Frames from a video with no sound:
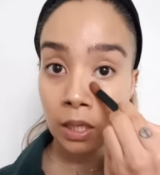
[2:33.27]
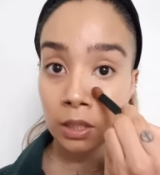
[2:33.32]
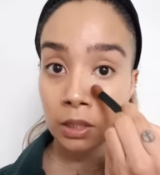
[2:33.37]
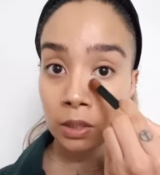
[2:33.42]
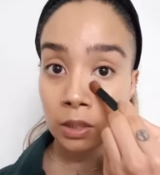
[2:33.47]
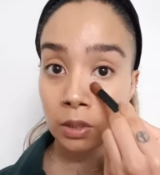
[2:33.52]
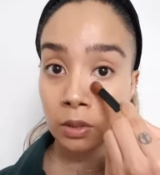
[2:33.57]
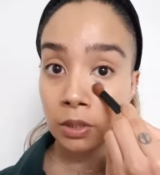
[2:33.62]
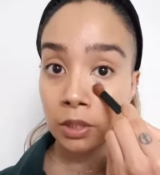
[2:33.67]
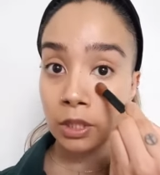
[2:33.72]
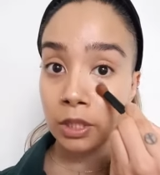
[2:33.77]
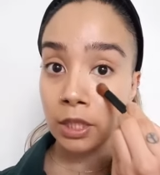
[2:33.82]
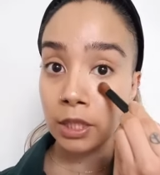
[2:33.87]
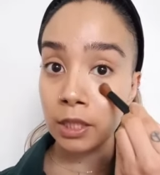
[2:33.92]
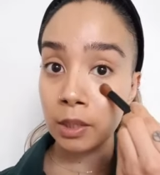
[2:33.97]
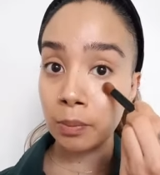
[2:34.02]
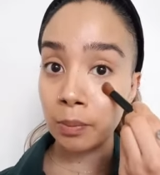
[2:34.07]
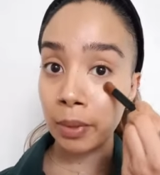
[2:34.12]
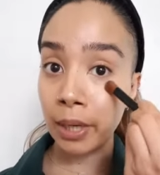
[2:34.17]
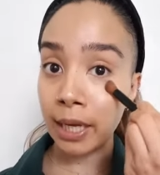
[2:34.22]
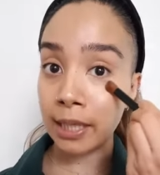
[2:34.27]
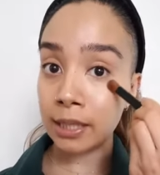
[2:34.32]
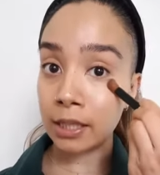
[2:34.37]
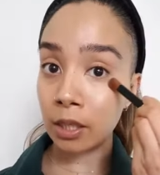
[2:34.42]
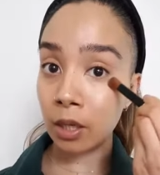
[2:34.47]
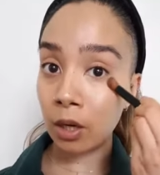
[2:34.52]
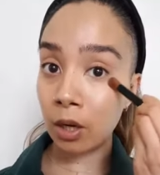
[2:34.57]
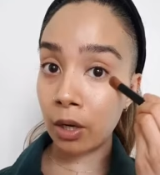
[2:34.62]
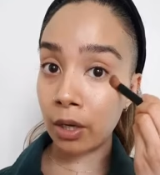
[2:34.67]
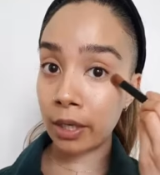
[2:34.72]
So just pat it
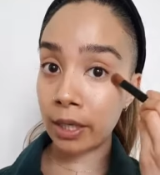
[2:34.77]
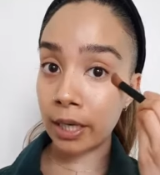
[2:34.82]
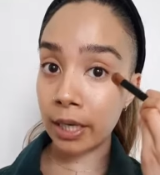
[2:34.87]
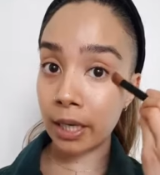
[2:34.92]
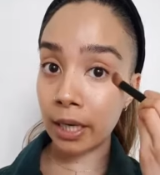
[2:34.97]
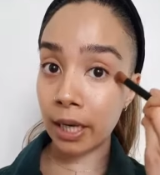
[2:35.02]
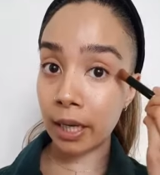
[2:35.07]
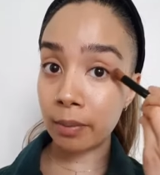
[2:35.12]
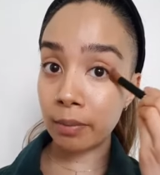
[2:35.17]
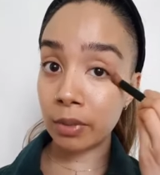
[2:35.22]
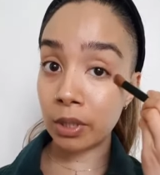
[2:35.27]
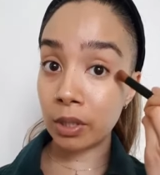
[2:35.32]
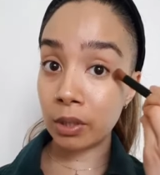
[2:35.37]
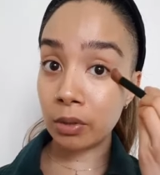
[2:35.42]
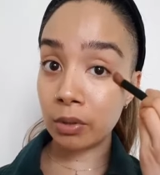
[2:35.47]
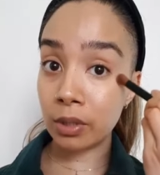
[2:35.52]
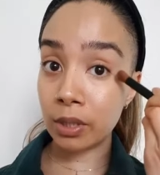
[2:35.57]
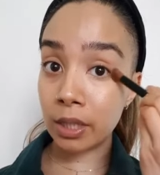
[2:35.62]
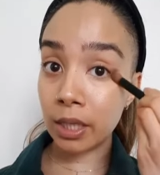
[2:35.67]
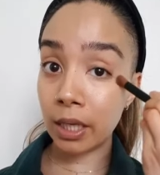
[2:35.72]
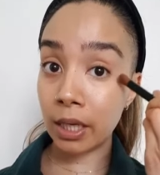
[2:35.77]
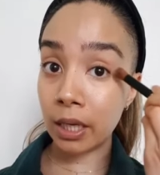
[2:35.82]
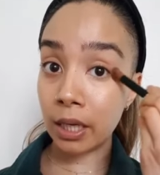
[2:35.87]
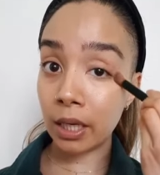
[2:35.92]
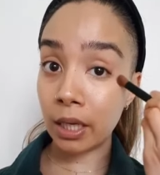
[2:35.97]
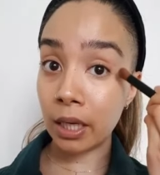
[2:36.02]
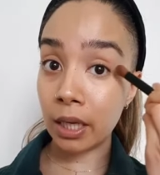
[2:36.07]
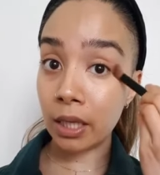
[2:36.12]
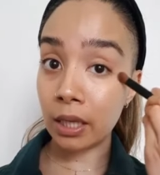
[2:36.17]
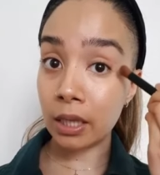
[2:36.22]
on, and I'm
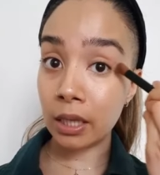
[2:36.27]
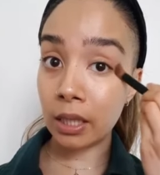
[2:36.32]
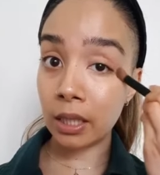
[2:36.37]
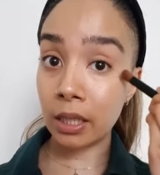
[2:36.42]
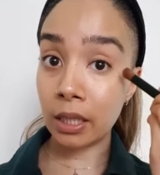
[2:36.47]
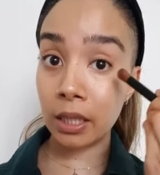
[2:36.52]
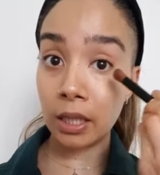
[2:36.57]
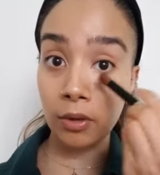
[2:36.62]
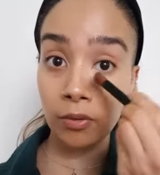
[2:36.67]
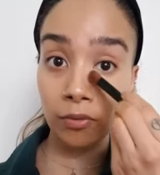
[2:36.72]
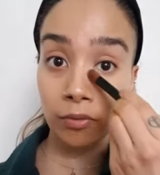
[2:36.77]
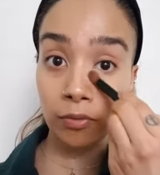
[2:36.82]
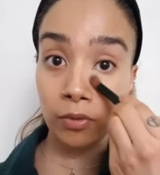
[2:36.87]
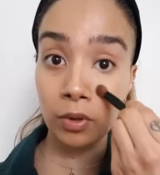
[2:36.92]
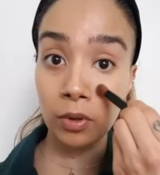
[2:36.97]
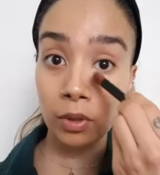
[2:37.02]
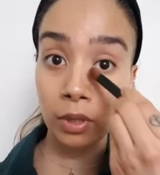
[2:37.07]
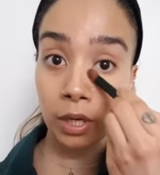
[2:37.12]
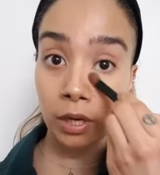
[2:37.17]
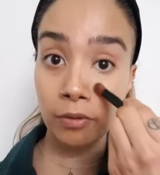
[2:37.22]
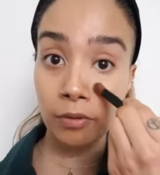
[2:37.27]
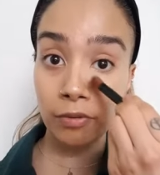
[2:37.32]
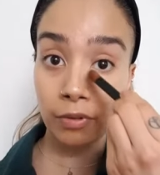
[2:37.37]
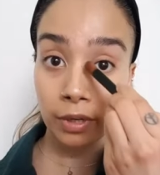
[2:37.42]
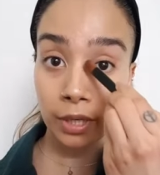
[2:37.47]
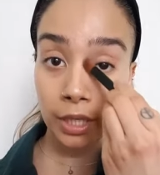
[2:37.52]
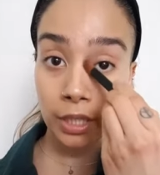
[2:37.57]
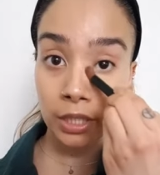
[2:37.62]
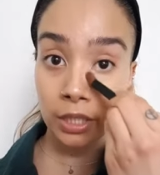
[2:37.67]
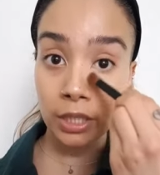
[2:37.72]
using the full
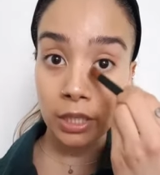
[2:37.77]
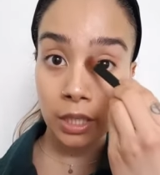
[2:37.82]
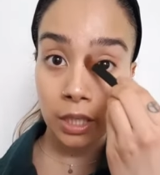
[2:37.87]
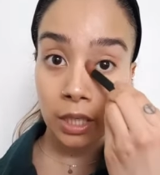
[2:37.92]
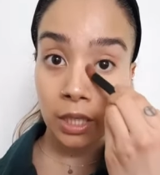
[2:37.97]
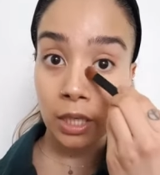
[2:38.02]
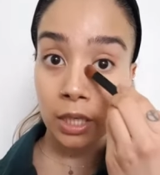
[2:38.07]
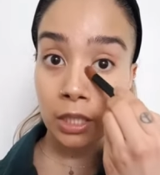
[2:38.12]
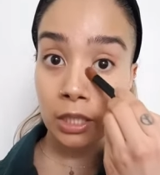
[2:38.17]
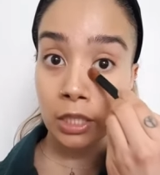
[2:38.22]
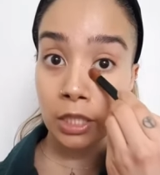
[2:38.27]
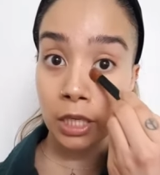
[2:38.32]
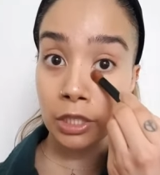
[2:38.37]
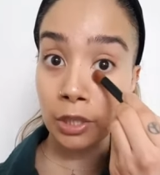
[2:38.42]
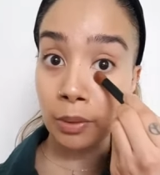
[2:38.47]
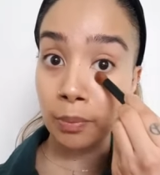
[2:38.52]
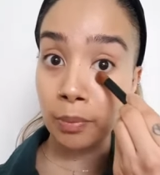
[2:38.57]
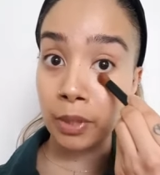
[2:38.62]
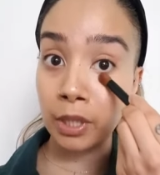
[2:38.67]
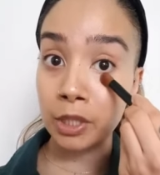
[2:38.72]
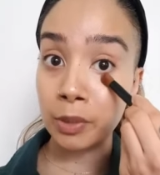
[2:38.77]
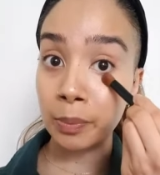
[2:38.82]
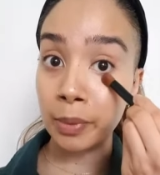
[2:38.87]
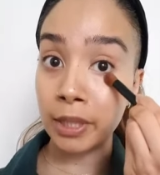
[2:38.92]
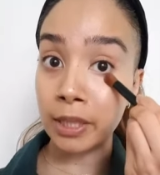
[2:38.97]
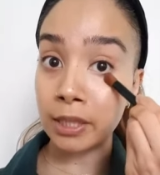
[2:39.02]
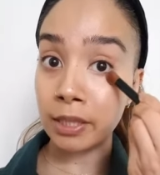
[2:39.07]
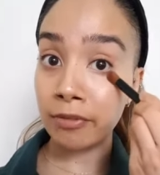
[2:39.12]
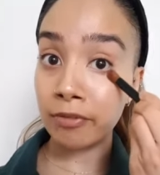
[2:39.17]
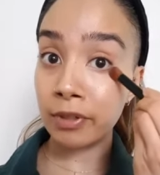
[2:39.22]
coverage touch-up brush
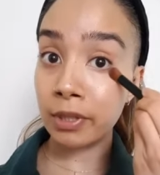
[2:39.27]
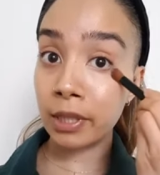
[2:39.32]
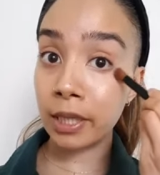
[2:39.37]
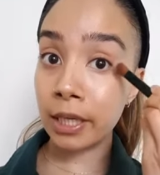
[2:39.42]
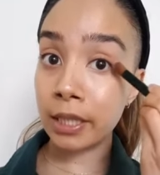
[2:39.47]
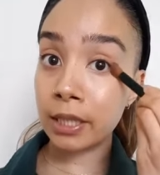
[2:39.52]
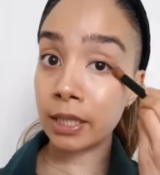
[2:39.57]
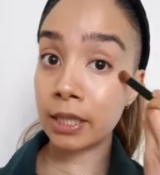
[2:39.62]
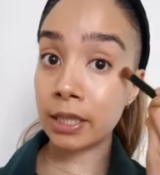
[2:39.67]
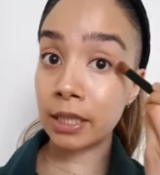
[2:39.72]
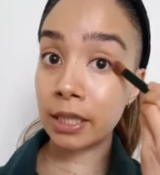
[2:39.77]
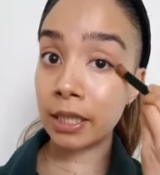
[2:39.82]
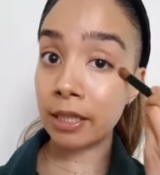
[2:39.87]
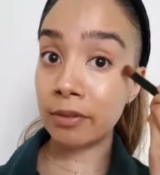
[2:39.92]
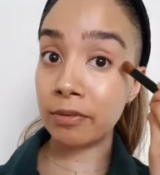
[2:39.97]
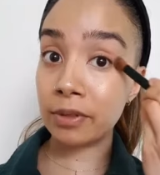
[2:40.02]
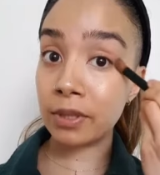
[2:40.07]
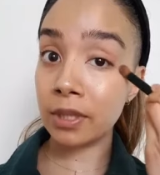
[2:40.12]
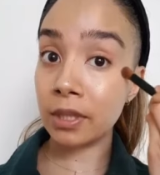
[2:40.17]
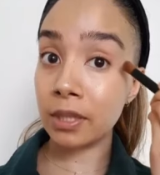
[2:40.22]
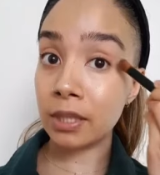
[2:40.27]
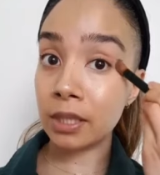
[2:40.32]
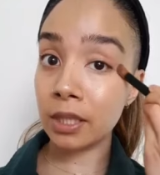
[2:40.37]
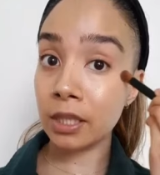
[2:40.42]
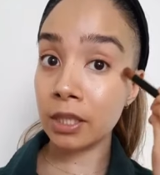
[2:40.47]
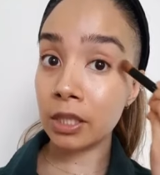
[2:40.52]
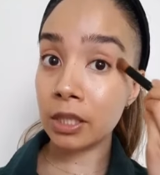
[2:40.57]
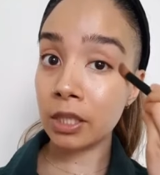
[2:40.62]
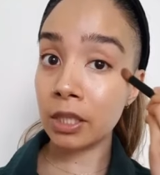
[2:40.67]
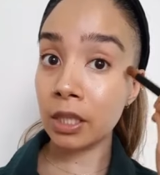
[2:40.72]
because I feel like this gives
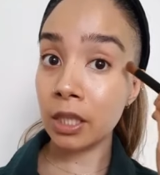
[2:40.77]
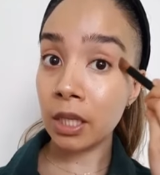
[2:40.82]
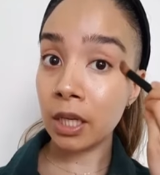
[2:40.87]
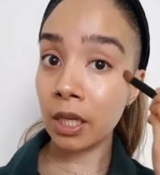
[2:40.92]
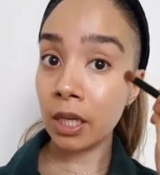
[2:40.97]
such